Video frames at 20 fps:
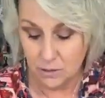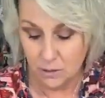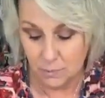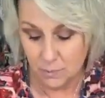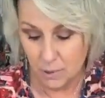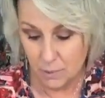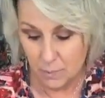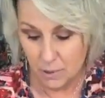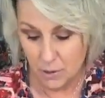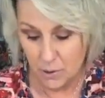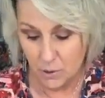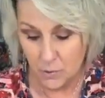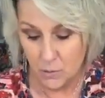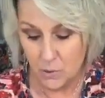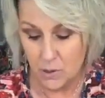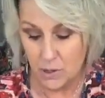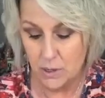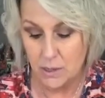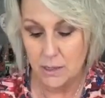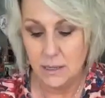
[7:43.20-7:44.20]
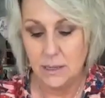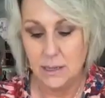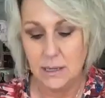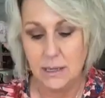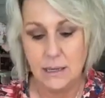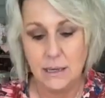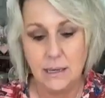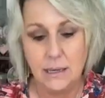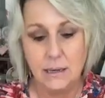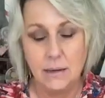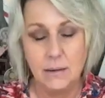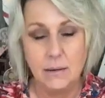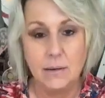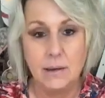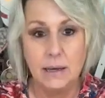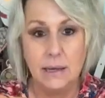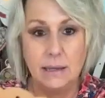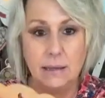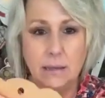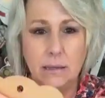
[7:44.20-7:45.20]
There's my bow.
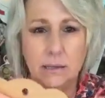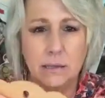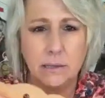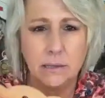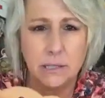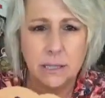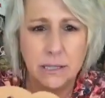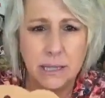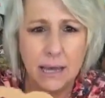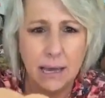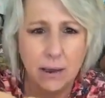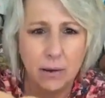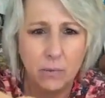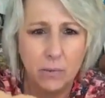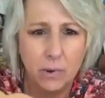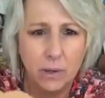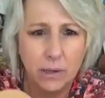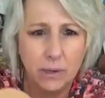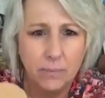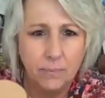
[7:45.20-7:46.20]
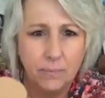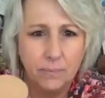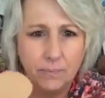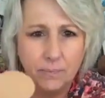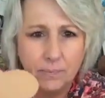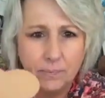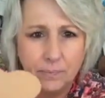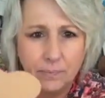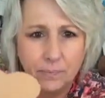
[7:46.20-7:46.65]
Okay, there's that one